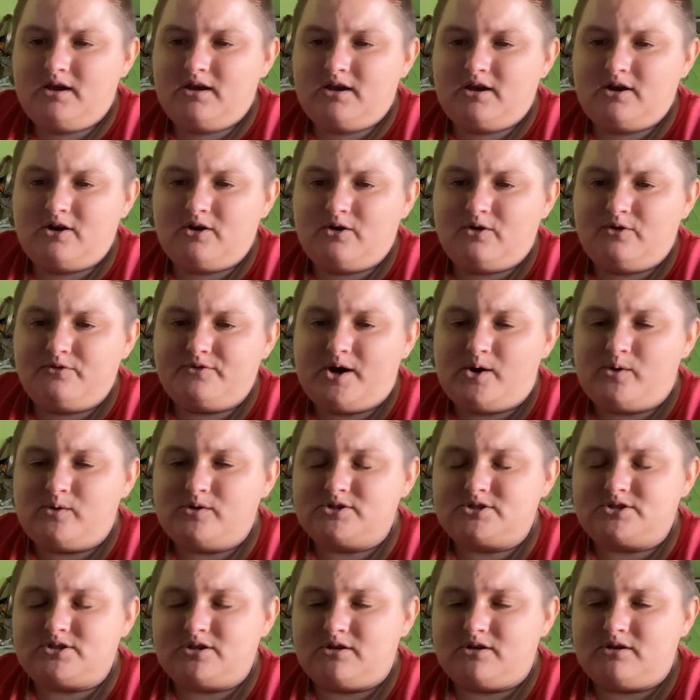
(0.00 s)
that
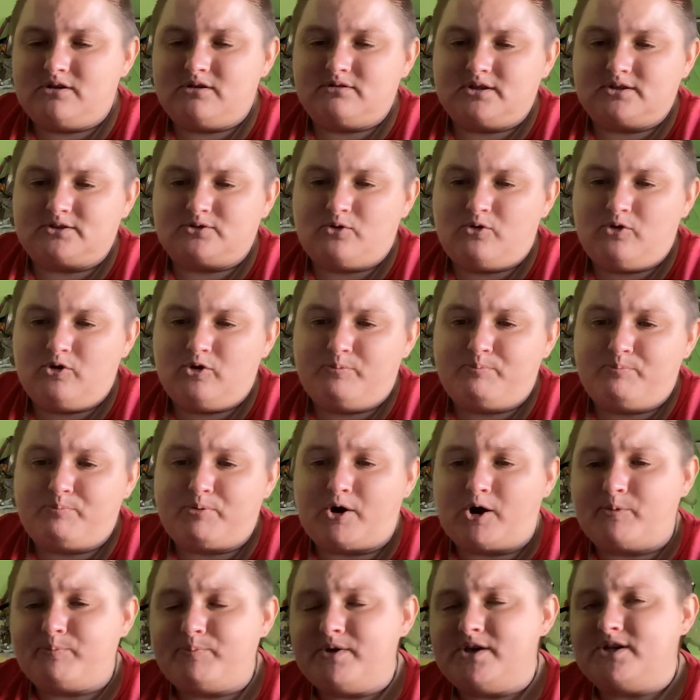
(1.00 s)
was the whole
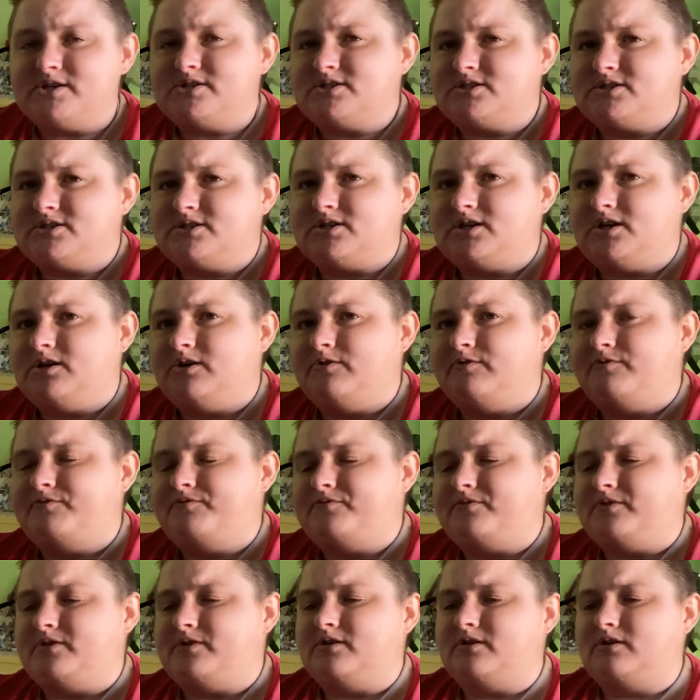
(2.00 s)
purpose of
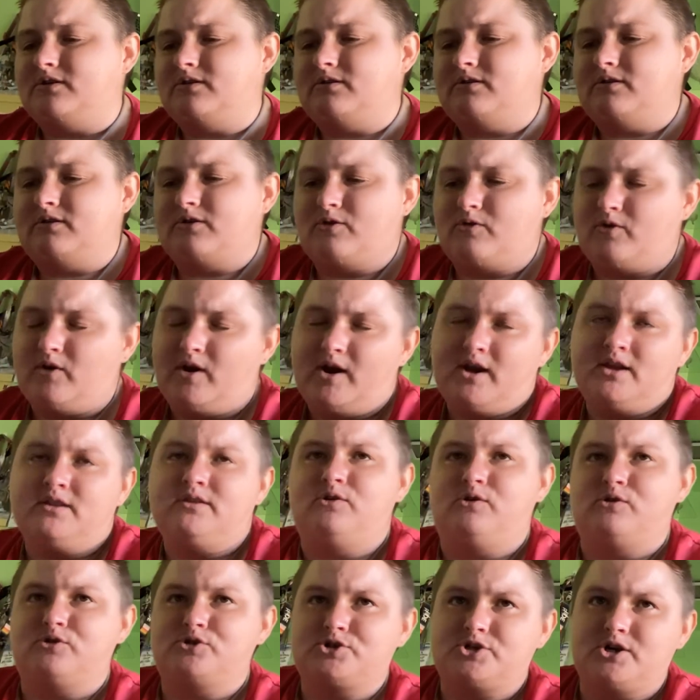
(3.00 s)
creating the
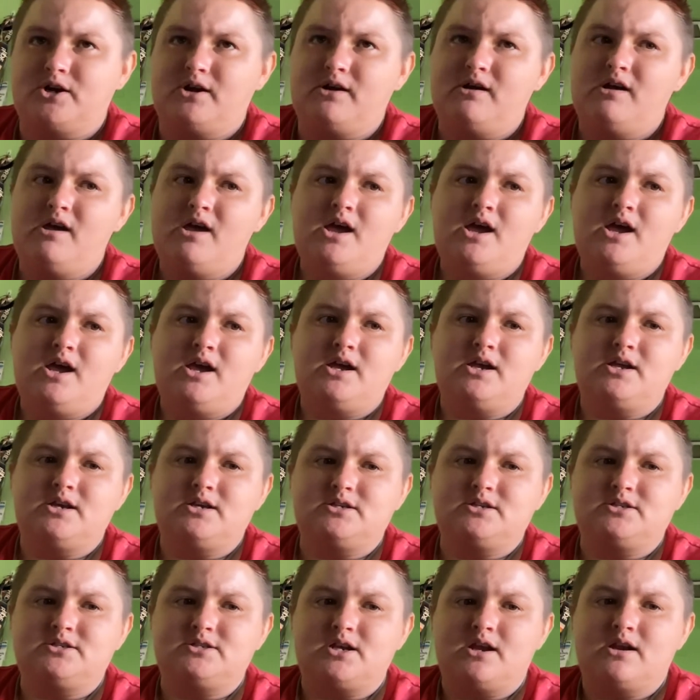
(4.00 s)
Ultra
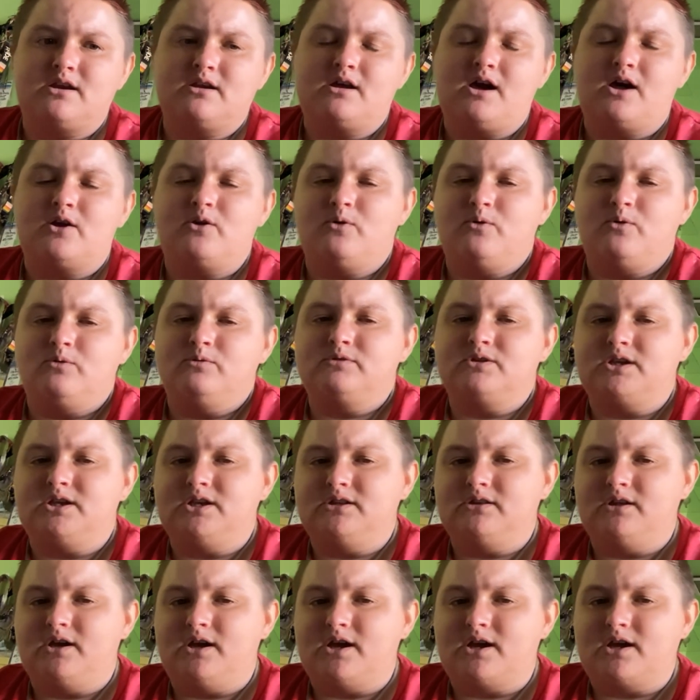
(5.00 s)
is not only
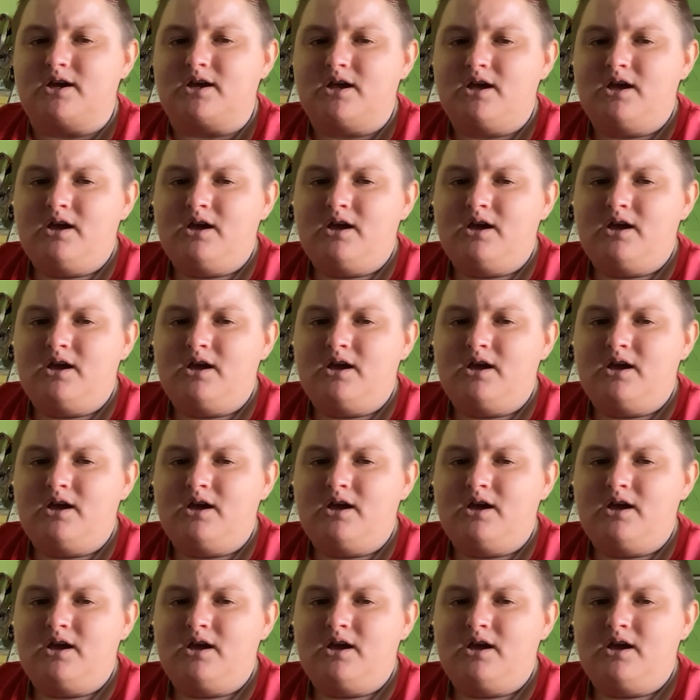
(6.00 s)
like,